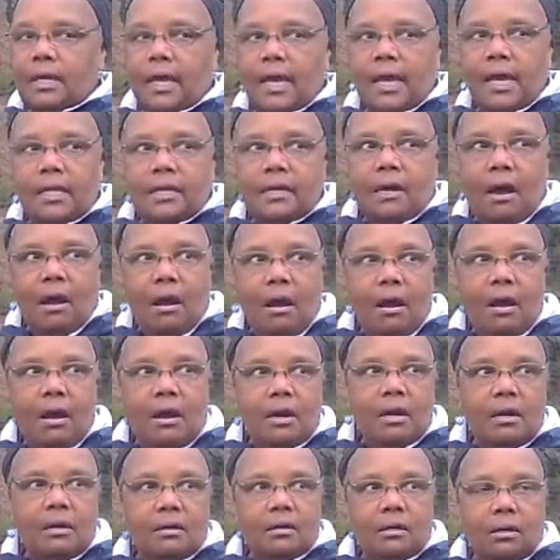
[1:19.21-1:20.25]
And
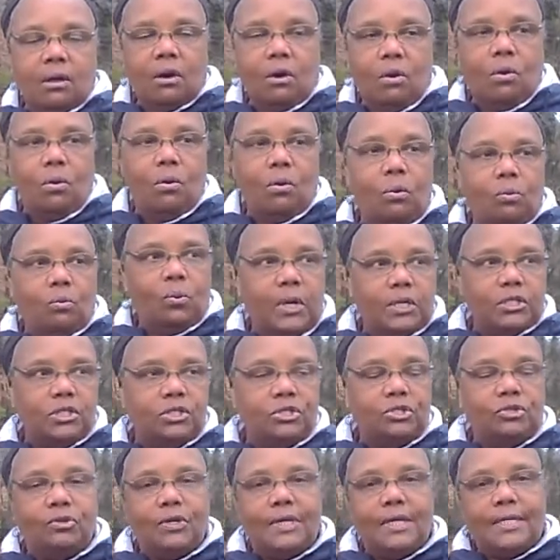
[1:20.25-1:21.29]
our goal was
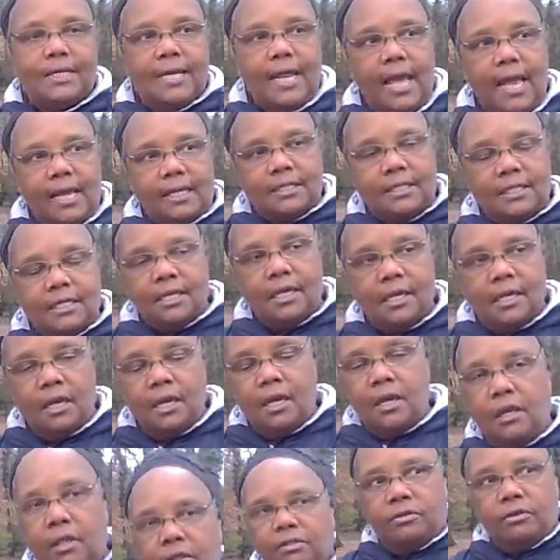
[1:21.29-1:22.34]
to connect
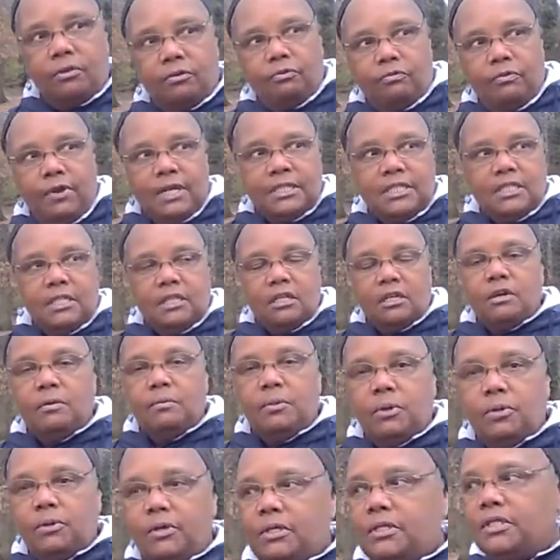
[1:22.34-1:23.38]
the rest of the
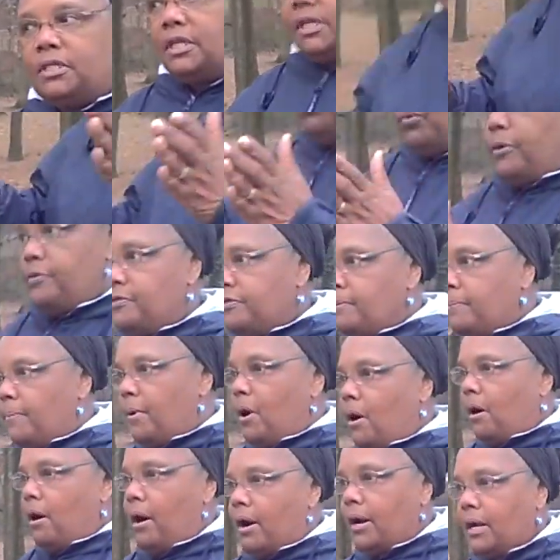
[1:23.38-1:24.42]
community with the
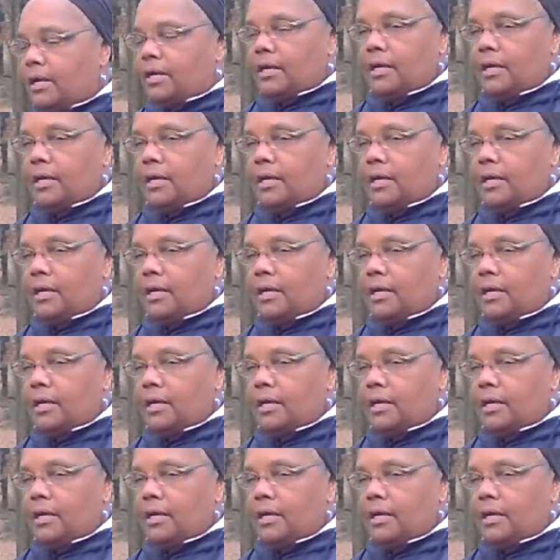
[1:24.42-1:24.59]
park